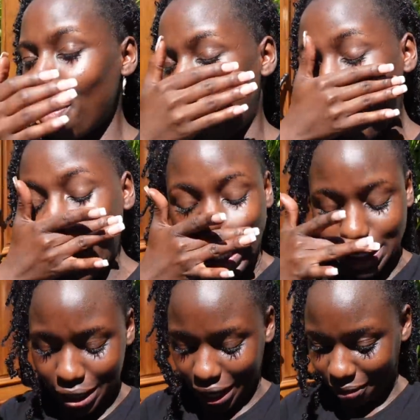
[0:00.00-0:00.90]
But
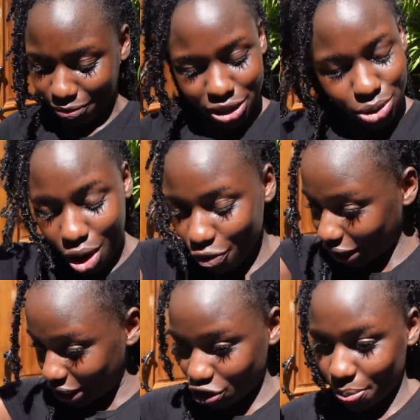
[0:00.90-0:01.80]
it's okay. This is our
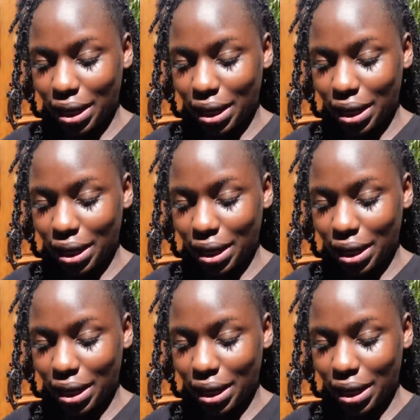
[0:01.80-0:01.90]
recce trip.